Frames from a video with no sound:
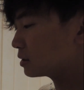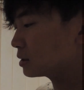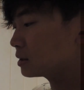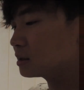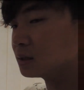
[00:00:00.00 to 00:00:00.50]

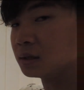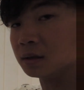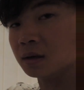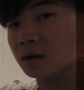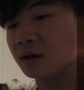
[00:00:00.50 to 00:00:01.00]
as you can
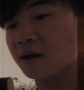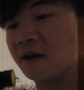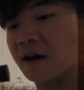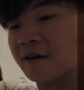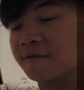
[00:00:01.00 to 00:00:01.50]
see,
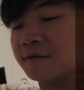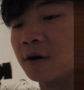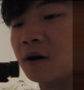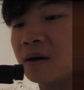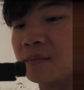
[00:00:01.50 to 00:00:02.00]
I've
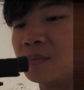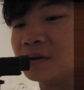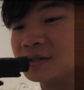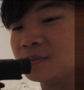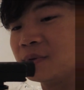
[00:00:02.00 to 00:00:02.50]
got
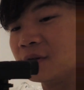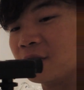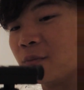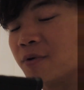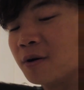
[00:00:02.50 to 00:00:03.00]
multiple
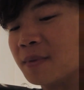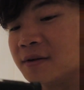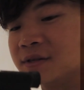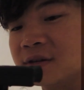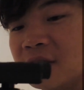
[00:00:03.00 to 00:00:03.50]
GoPro
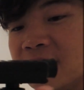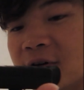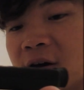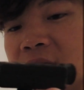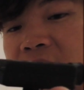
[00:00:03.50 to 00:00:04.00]
mounts here.
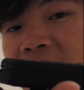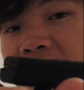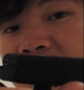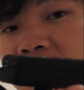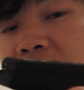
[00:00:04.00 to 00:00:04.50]
I've got
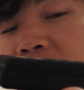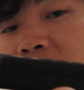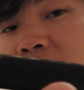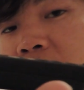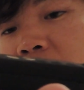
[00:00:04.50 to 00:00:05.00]
a
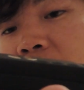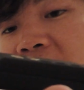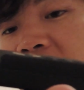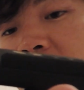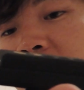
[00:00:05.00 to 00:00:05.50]

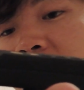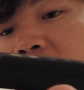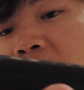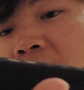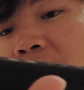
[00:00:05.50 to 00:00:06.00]
round
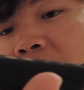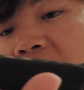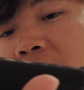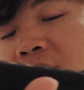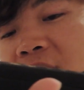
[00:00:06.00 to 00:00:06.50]

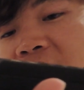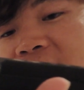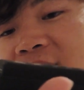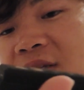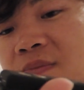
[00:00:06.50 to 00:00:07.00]
mount that
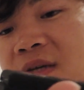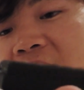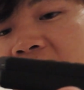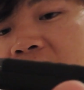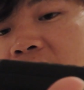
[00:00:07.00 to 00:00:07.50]
I've zip
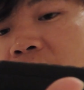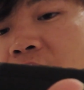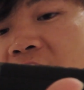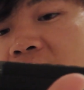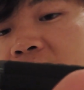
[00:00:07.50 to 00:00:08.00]
tied
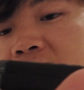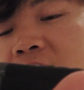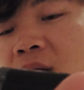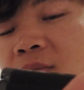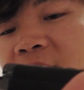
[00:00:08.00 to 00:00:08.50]
right on the
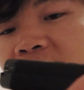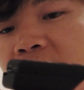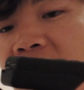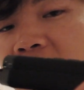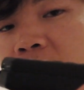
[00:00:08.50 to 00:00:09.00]
top of
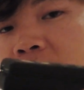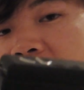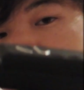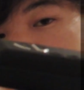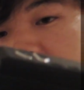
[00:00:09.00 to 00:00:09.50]
the Rhino
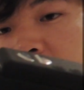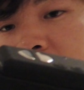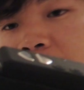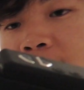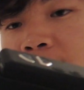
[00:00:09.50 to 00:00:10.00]
mount here,